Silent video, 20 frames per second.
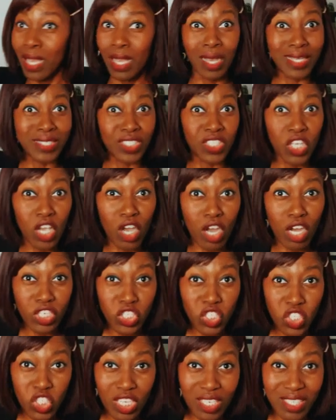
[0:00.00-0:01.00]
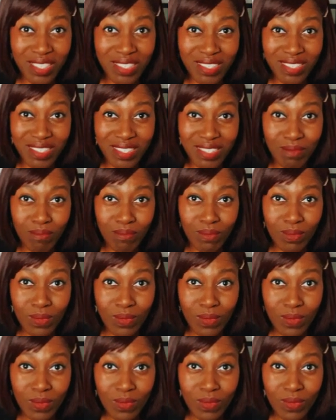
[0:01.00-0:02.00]
as the ushers.
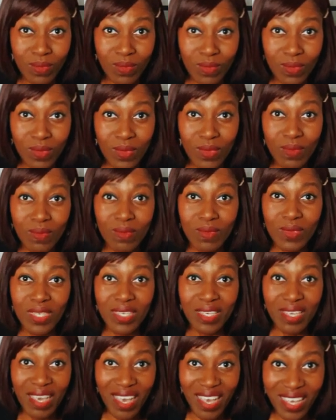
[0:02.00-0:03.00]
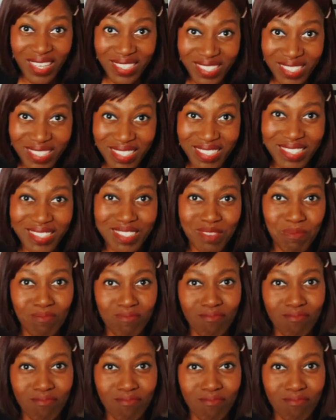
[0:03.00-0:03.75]
Yes.